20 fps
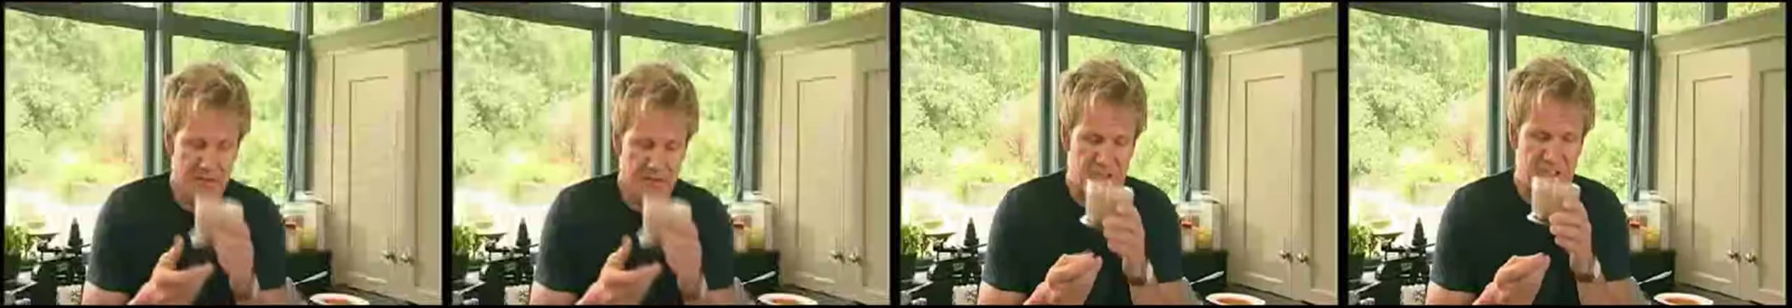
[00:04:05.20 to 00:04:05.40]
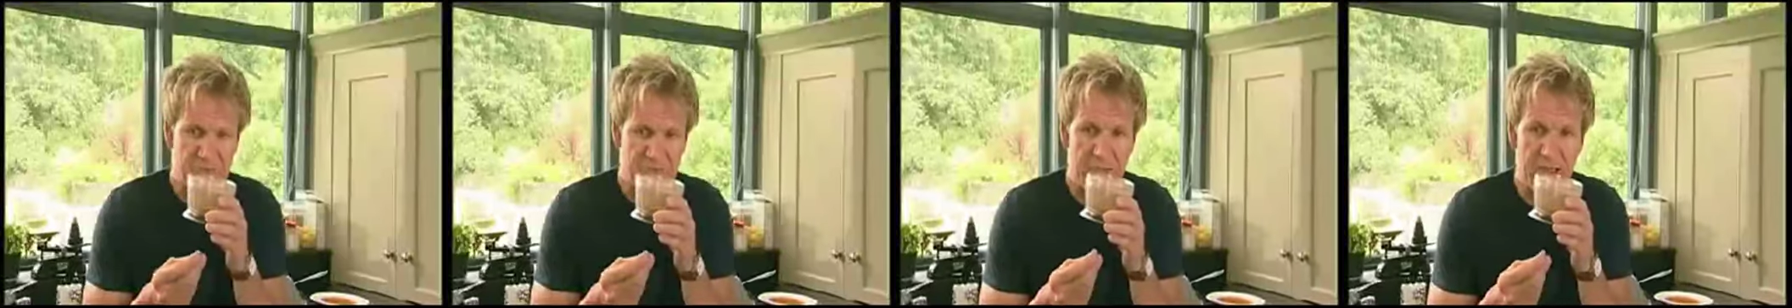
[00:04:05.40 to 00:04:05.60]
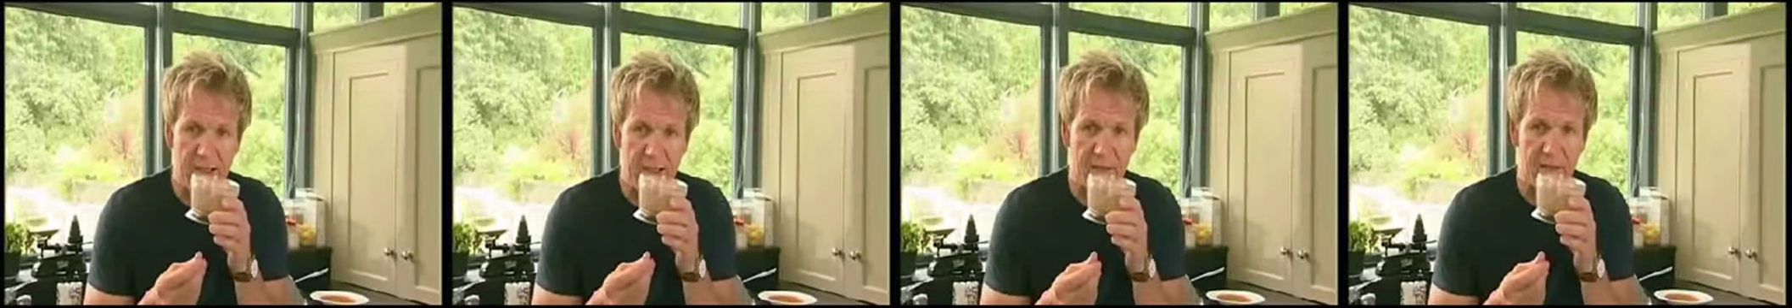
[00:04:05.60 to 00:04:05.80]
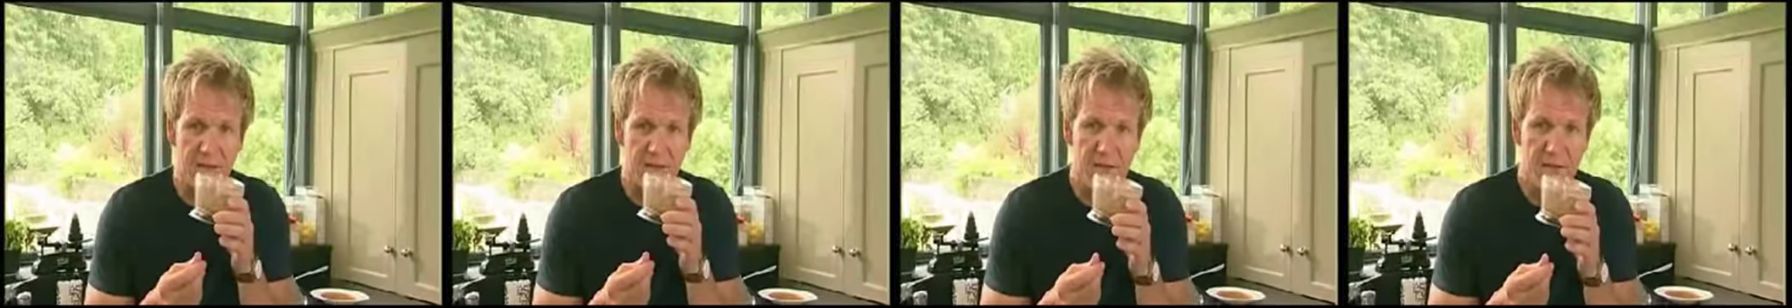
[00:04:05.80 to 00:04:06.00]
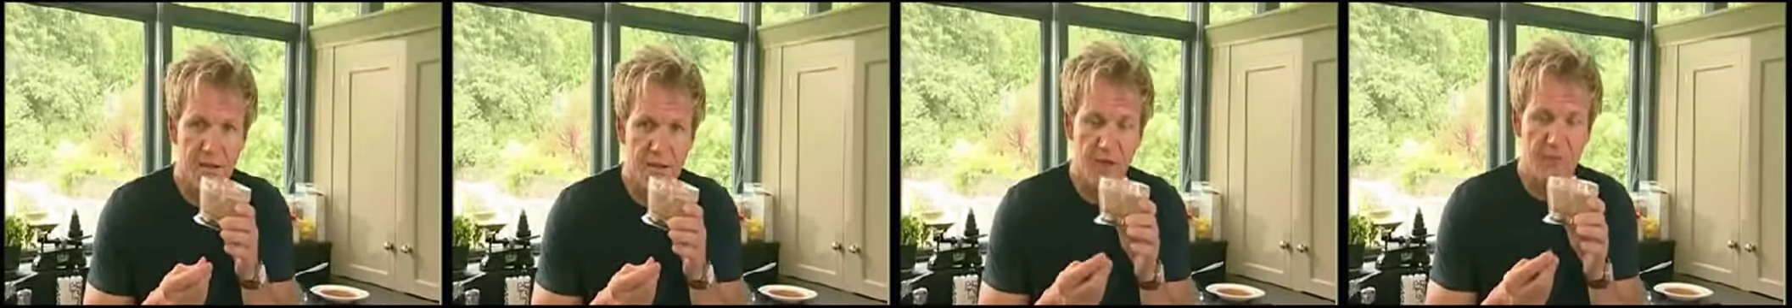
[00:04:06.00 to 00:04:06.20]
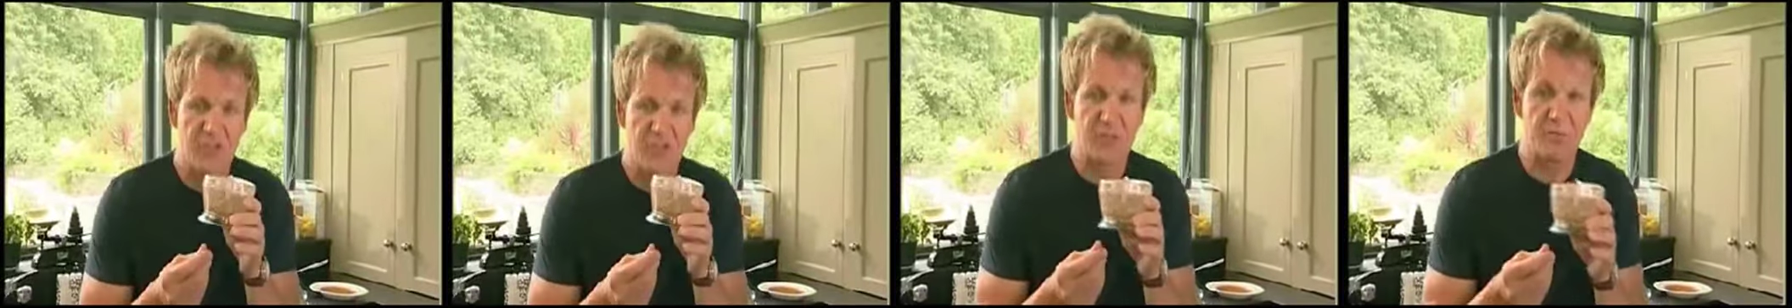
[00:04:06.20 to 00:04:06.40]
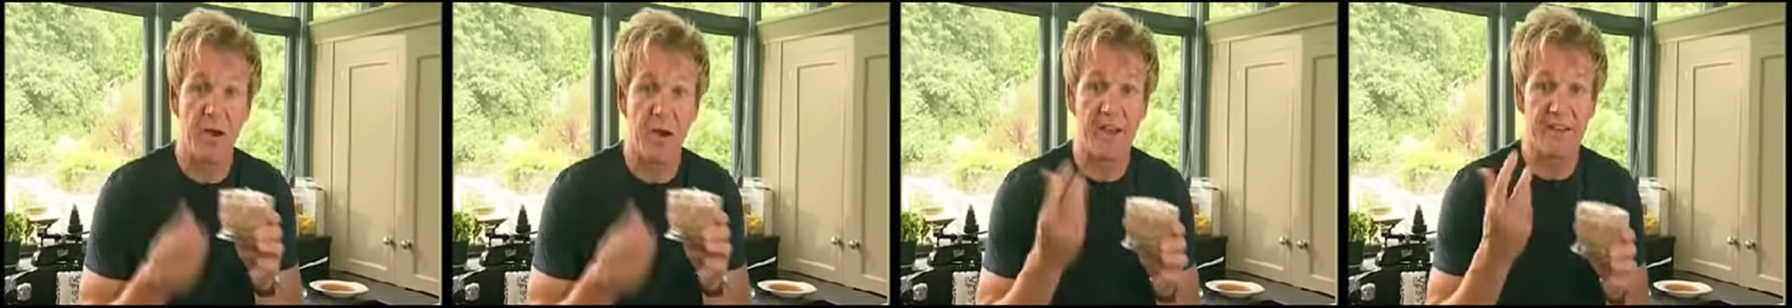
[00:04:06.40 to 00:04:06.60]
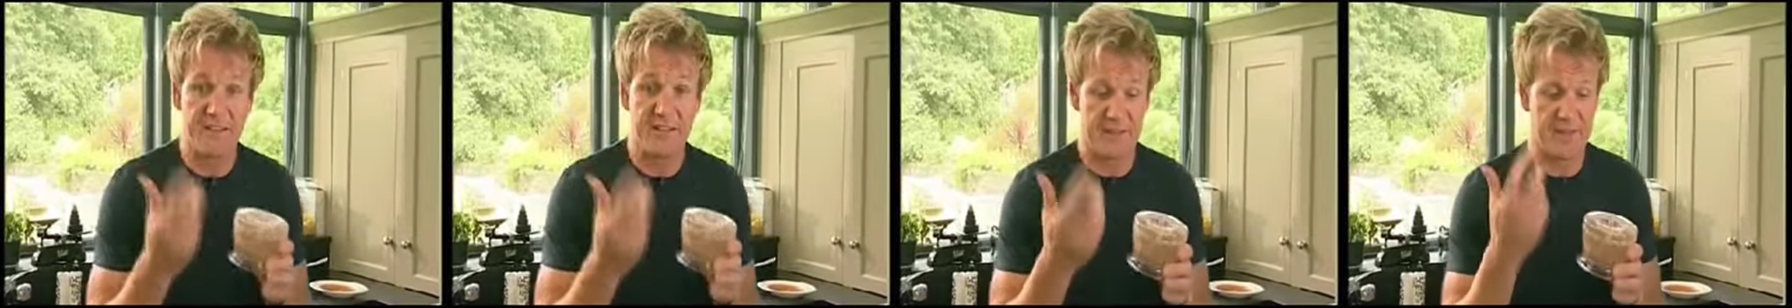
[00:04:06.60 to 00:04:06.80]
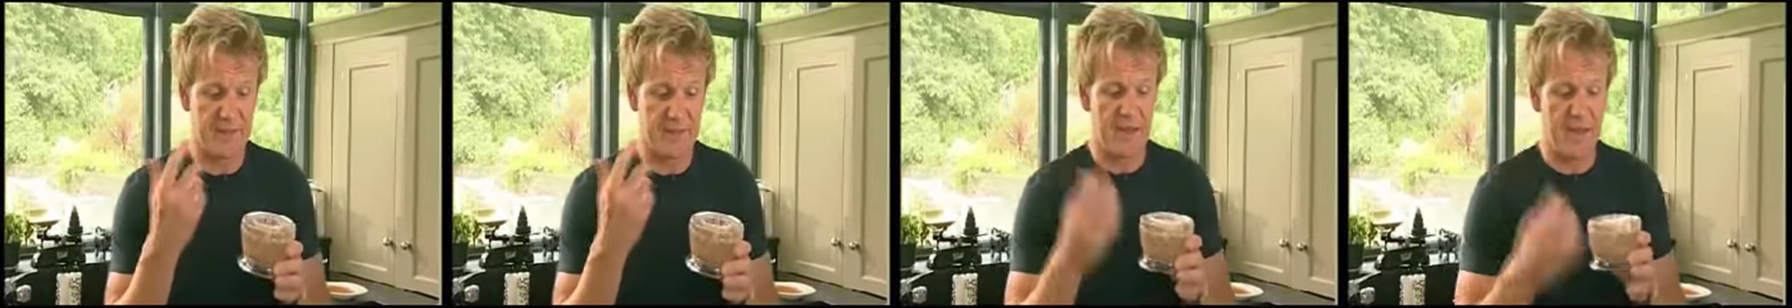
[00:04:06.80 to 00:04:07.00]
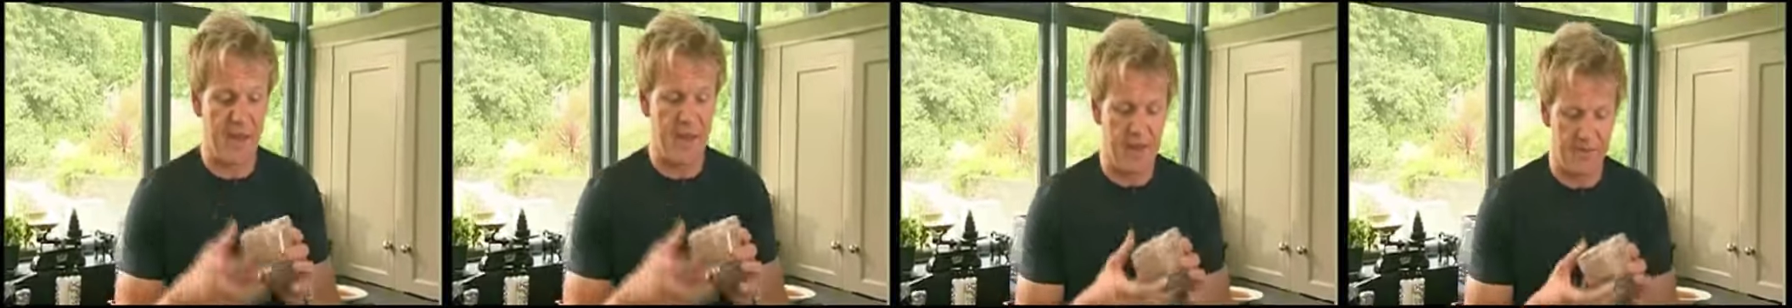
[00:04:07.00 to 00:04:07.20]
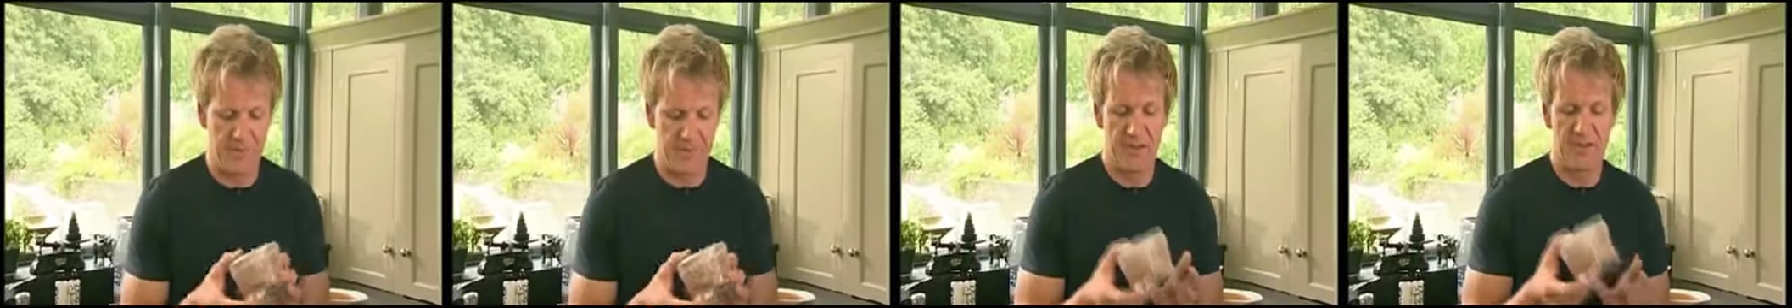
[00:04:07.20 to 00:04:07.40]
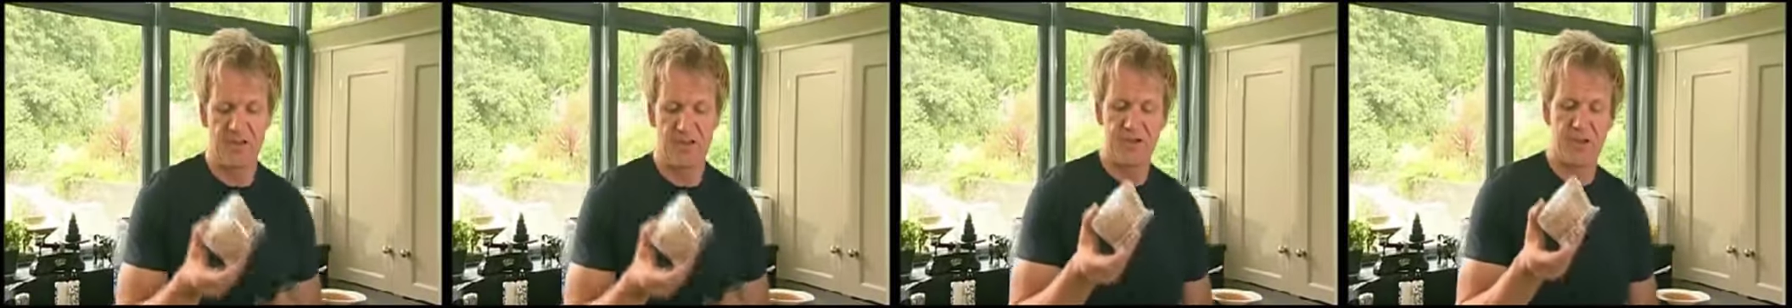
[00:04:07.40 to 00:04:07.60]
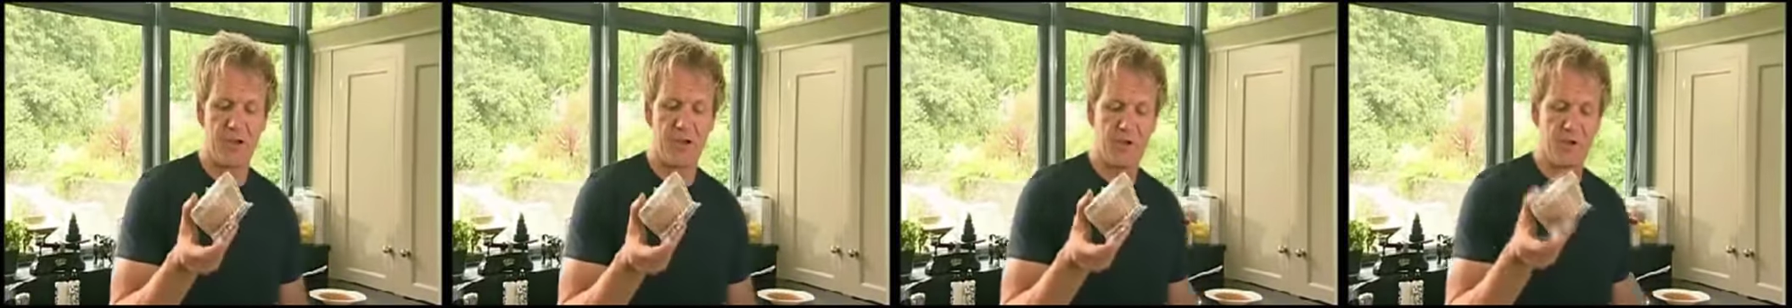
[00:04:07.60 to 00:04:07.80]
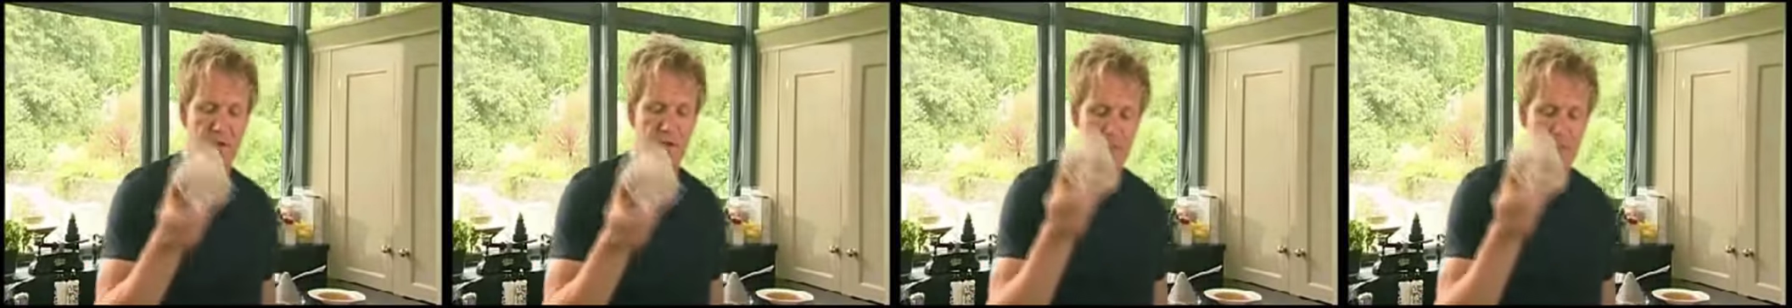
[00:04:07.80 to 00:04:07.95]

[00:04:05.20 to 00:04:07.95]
smell of the spice in there. So,